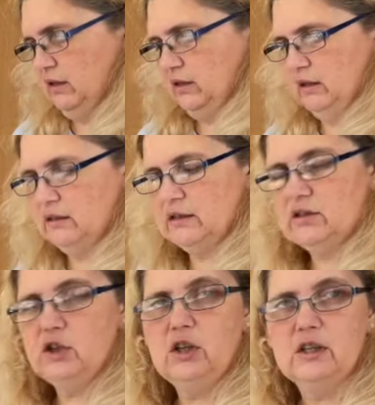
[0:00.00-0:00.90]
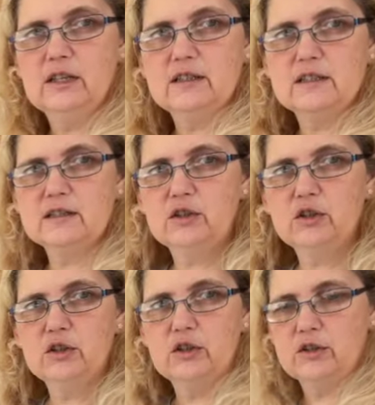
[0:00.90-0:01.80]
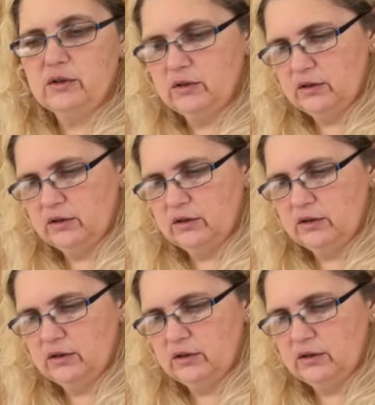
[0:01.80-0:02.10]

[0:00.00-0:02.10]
And this collar doesn't go